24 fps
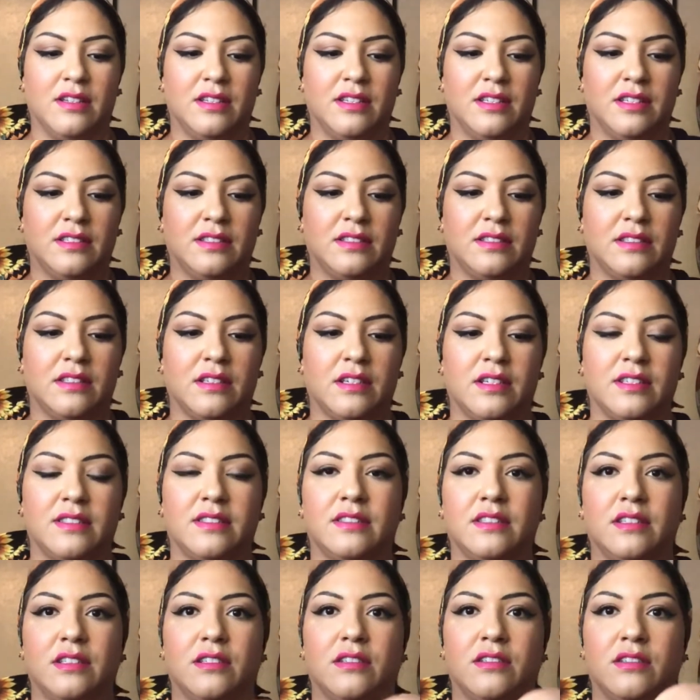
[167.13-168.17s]
is a
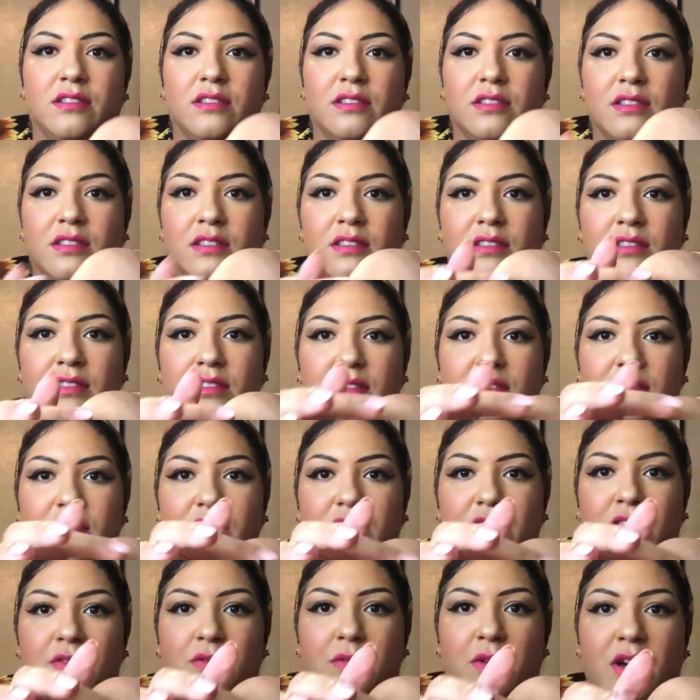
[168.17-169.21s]
nice little
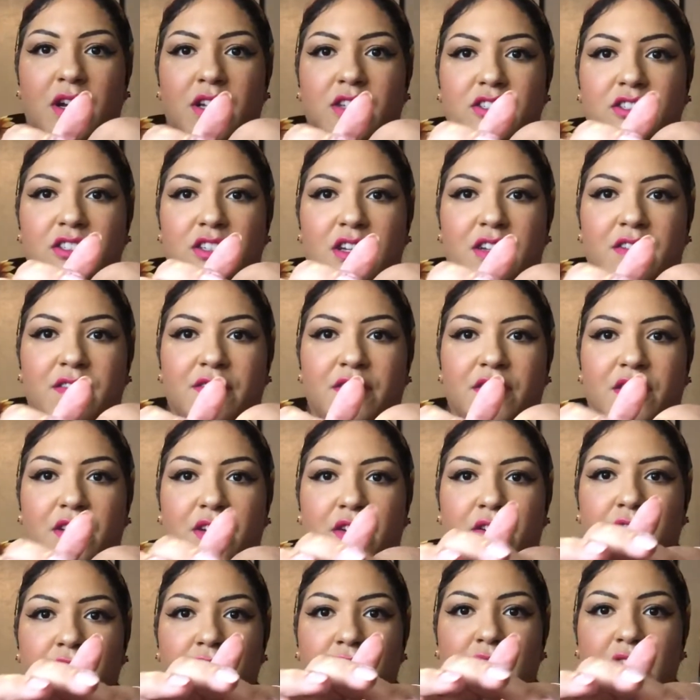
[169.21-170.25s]
swatch of the
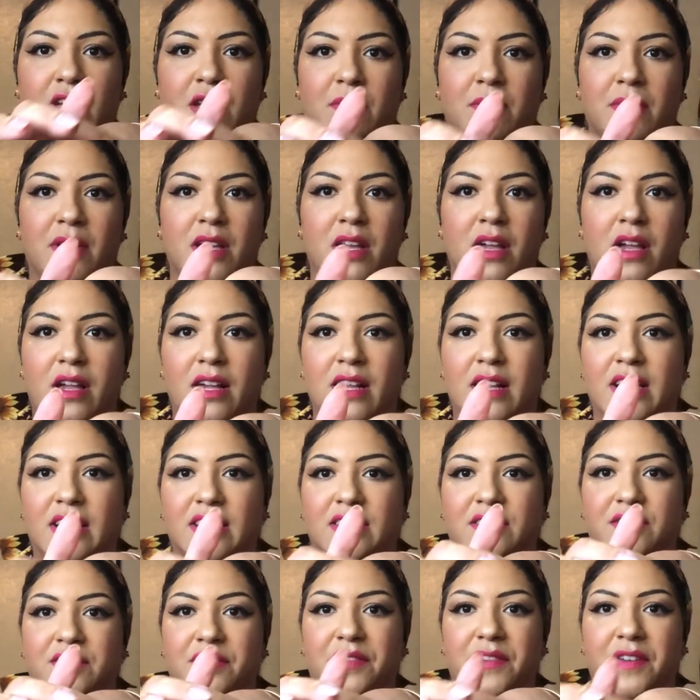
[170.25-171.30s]
cream.
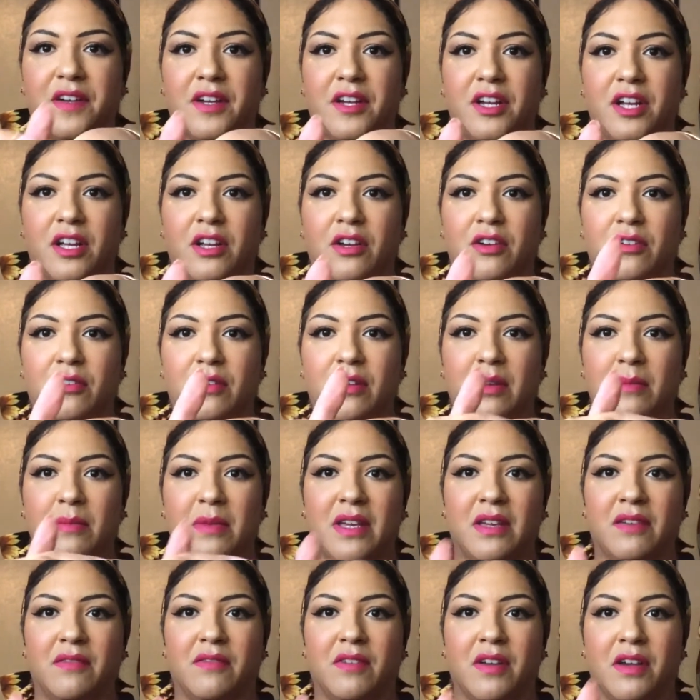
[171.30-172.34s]
It's very
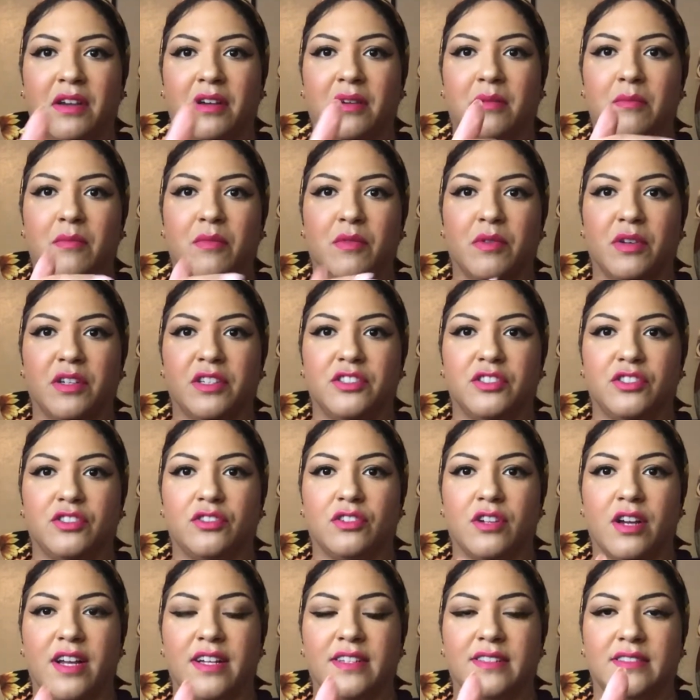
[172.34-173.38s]
creamy, very
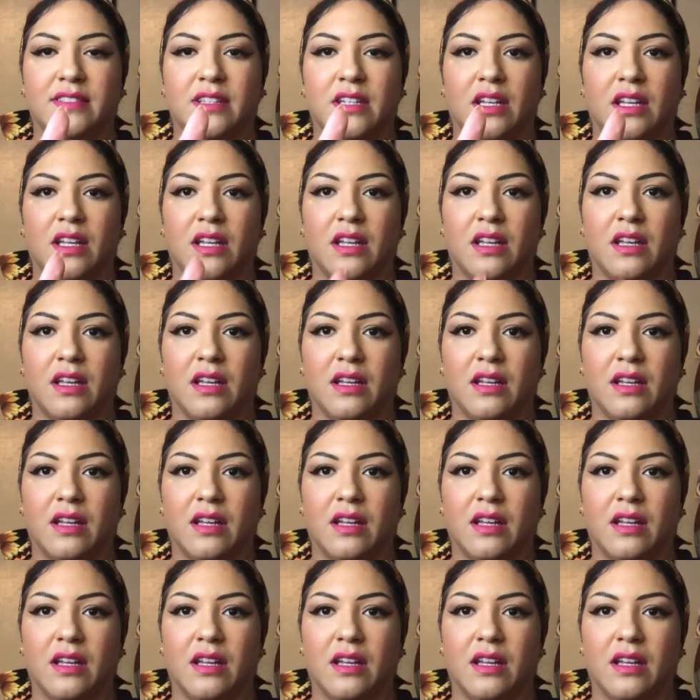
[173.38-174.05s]
moisturizing.